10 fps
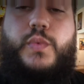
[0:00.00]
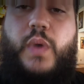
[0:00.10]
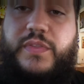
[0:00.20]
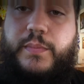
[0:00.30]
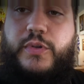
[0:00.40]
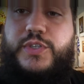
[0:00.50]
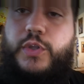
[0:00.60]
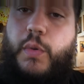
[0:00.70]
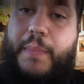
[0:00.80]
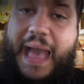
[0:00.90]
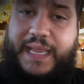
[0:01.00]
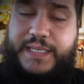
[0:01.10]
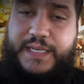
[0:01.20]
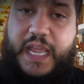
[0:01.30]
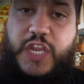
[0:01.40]
We want the person to go back
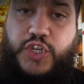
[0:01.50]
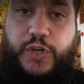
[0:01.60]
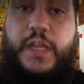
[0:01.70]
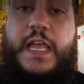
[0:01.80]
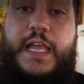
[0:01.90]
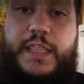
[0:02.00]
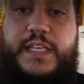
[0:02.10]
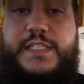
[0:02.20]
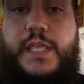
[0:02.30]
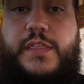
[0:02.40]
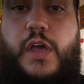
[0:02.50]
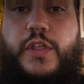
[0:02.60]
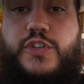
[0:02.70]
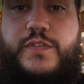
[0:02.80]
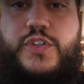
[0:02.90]
into nature. This is the
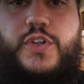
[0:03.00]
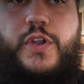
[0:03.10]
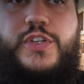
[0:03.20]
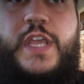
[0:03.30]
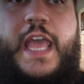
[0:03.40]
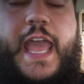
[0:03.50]
theology of the Church.